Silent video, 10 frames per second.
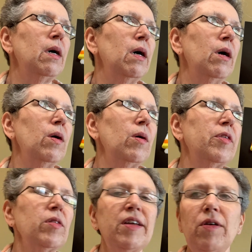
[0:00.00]
Oh,
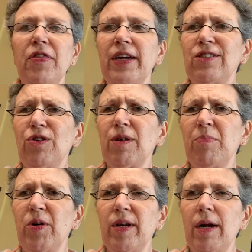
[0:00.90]
they're little things you can
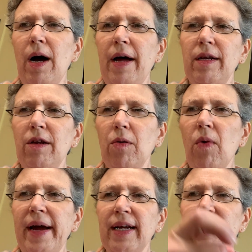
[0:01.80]
put on your
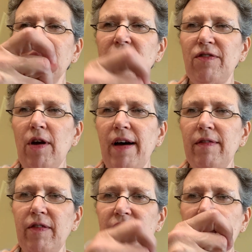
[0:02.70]
wine glass if
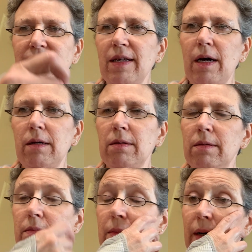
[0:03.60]
it has a
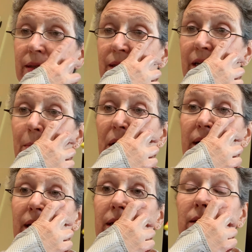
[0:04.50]
stem
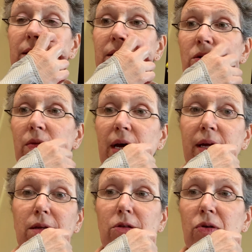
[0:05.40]
on it, so
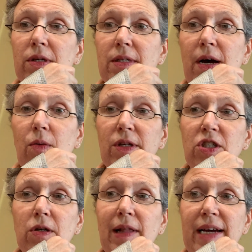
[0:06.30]
that you can tell
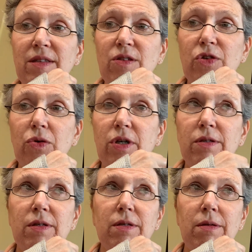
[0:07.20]
which glass is
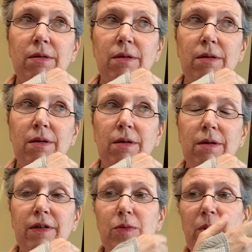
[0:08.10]
yours.
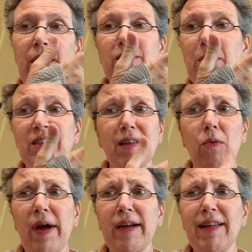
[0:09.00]
It's basically
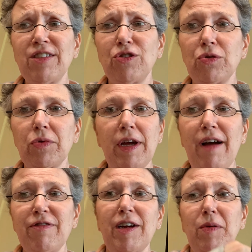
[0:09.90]
wine glass jewelry. I
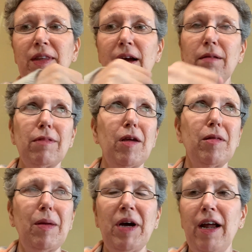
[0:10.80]
forget what
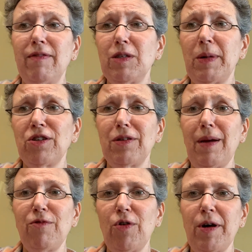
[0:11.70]
they might have a special
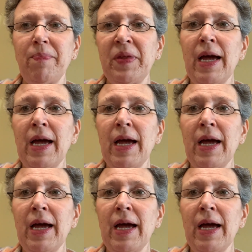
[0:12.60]
name for it.